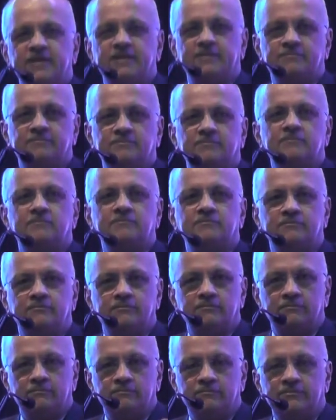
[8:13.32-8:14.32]
them
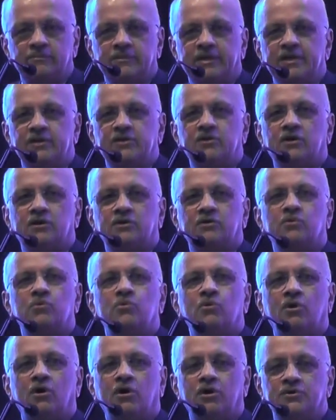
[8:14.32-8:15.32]
did not
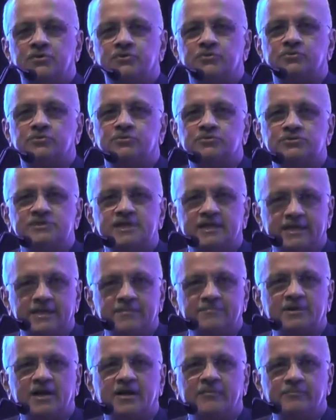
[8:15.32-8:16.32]
go on to set
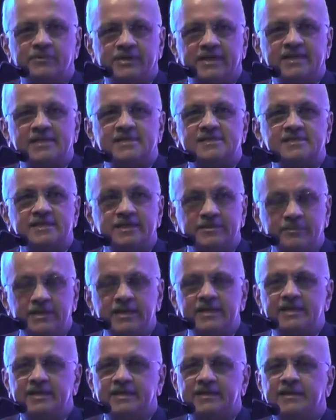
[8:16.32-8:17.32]
up companies
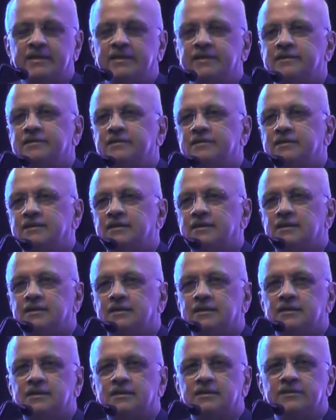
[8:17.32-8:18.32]
immediately,
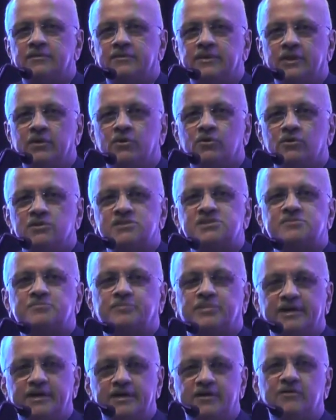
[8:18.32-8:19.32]
the whole
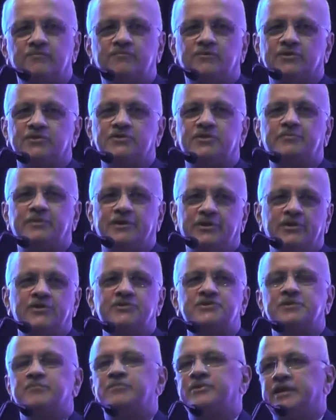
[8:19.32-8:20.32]
spirit of
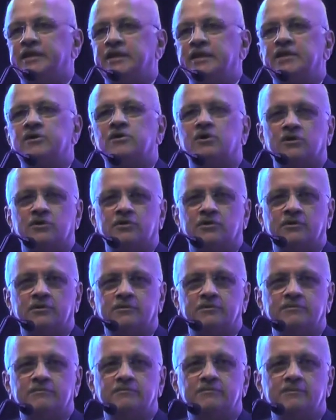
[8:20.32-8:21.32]
entrepreneurship really caught on.
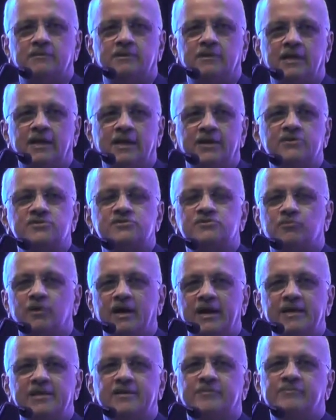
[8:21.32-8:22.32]
And it's
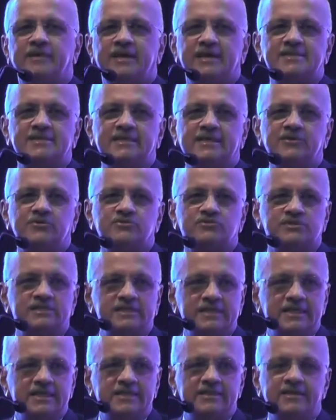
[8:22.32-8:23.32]
quite amazing to
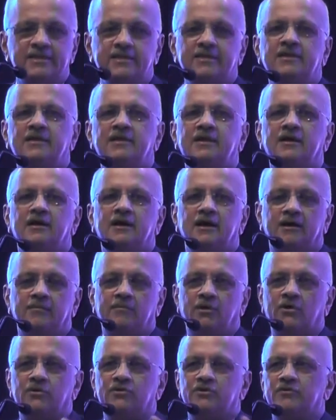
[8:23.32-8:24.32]
see the
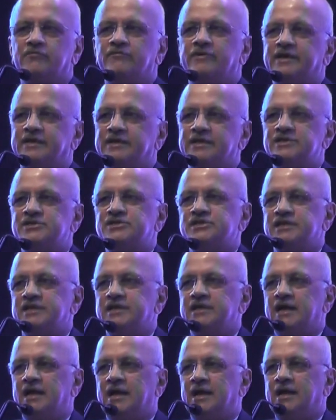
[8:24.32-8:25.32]
amount of
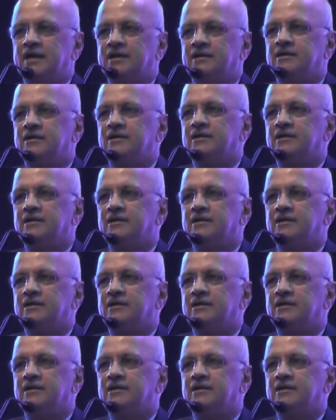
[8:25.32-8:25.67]
energy and